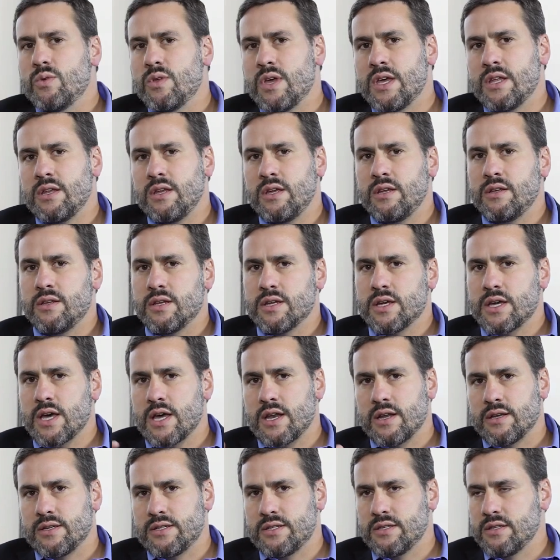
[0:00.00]
then need to
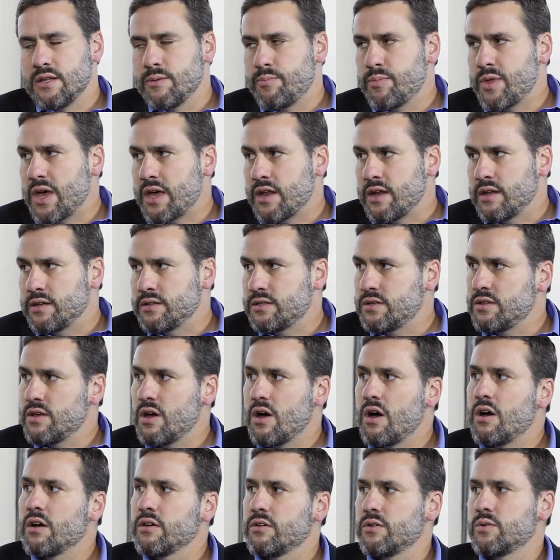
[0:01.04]
kind of slip that into the
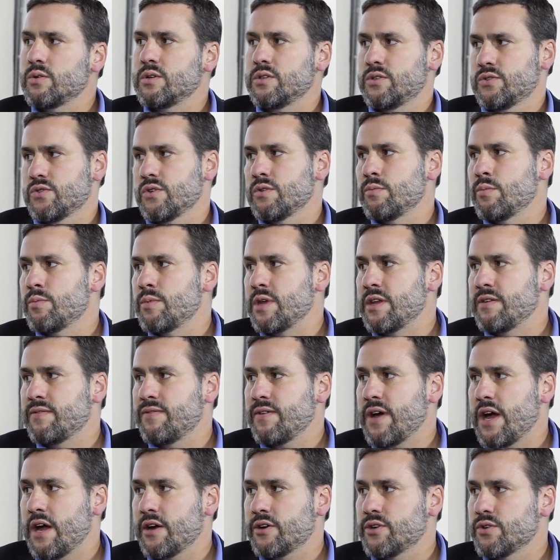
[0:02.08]
ongoing stream of
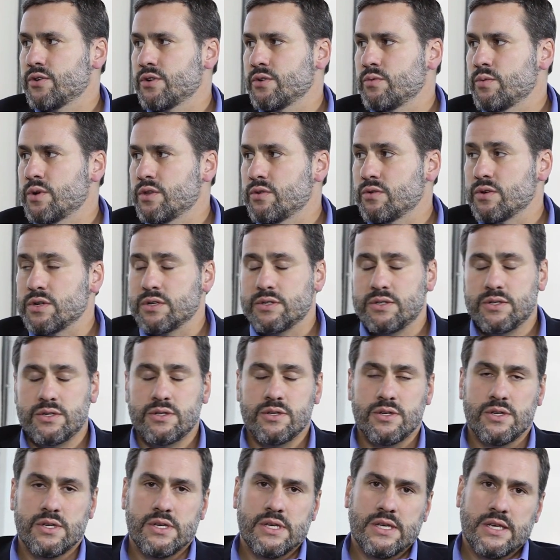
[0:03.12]
manufacturing, whether it's
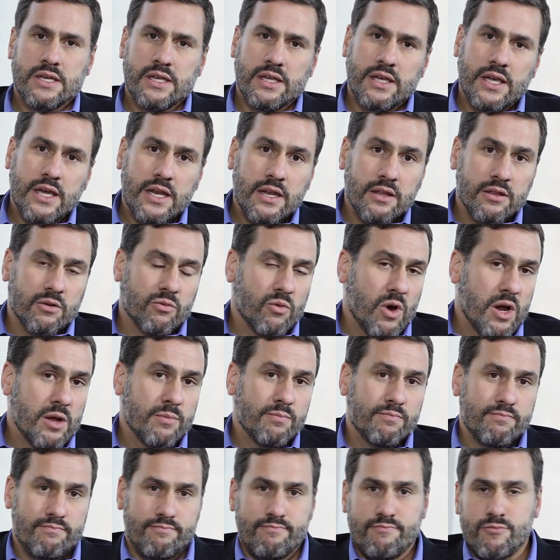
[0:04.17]
getting the
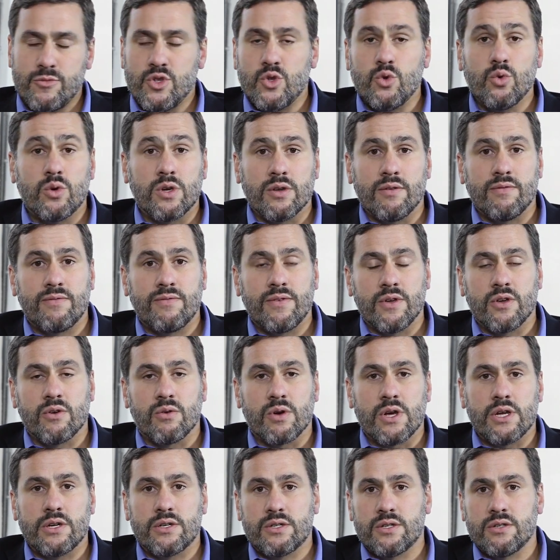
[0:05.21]
right new
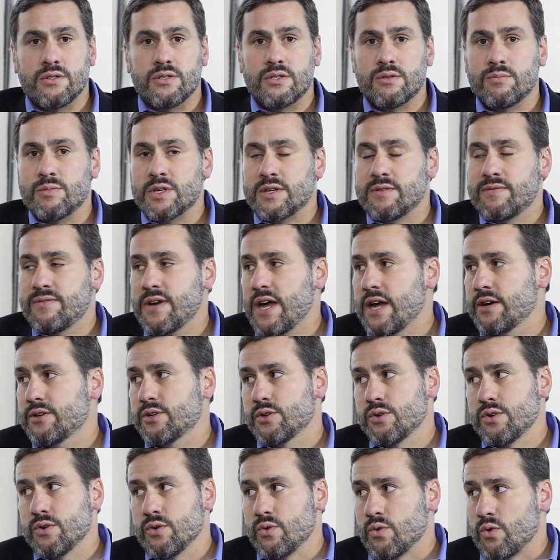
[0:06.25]
configuration to
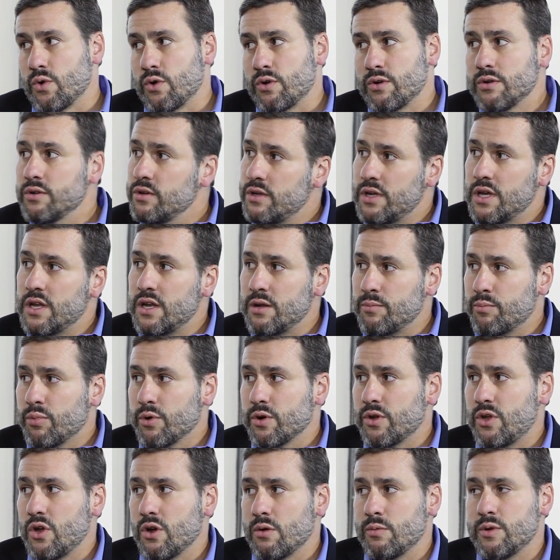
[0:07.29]
manufacturing or getting
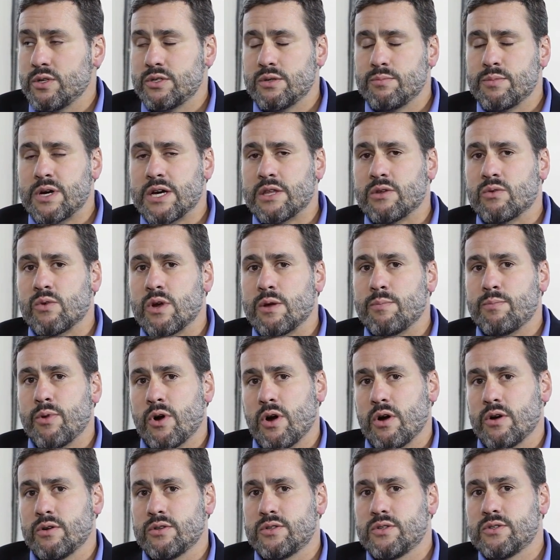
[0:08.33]
procurement to buy the right
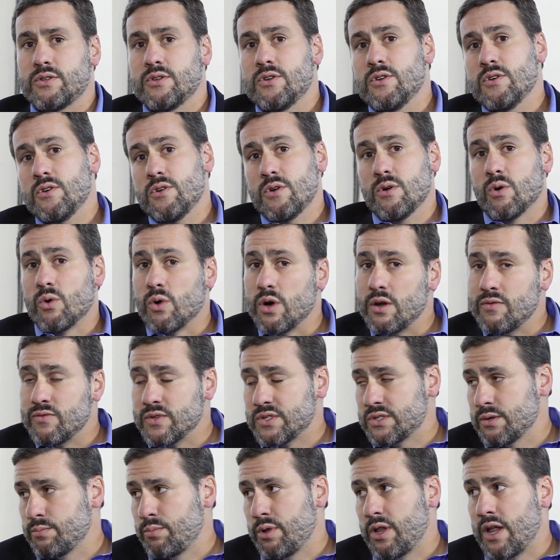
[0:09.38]
parts or even
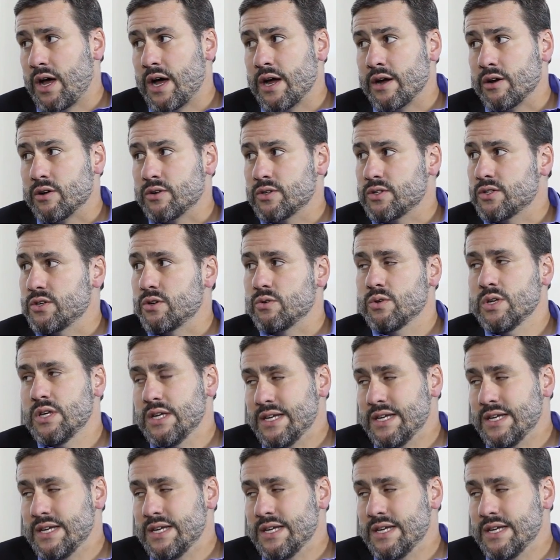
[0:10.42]
suppliers. So